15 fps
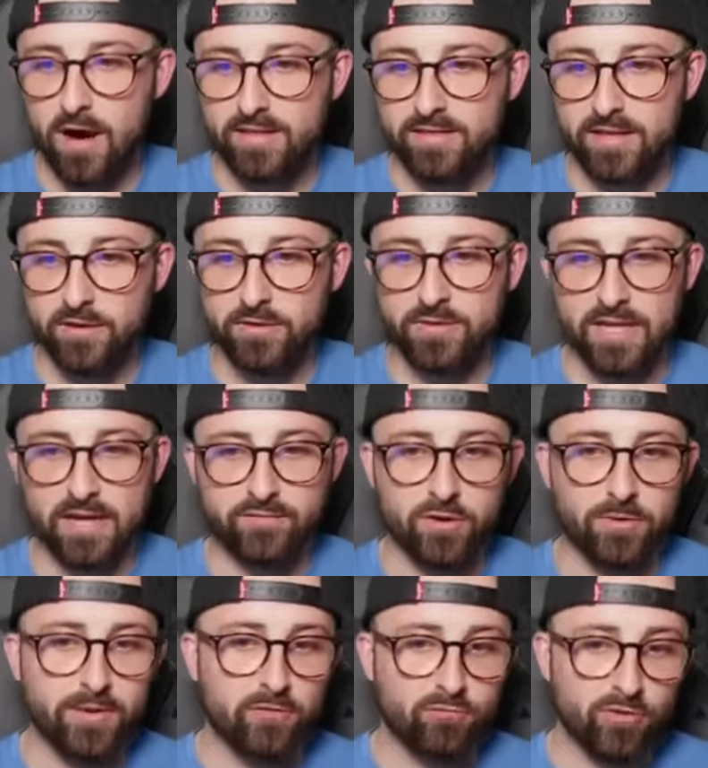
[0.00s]
I think Undav
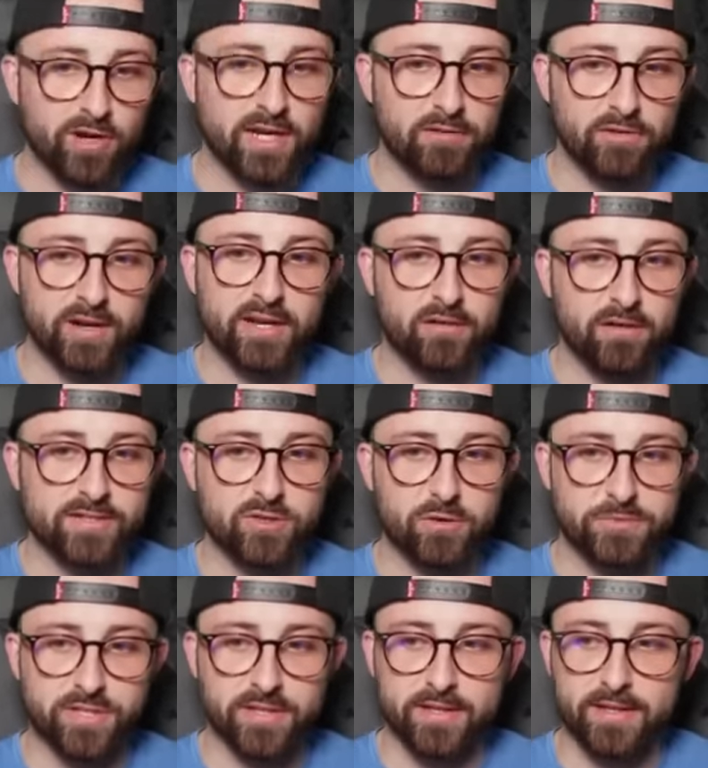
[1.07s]
could be a really, really nice
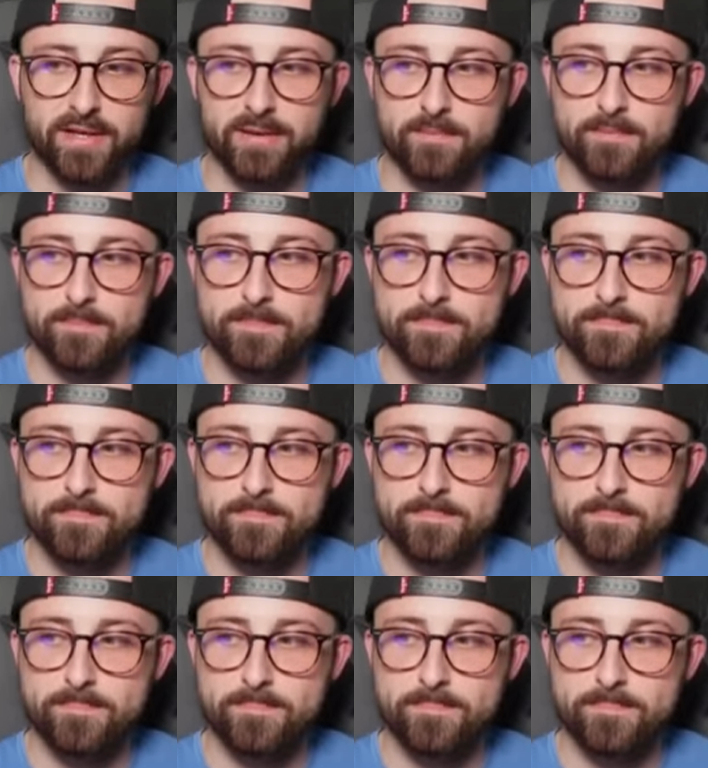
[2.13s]
option in there.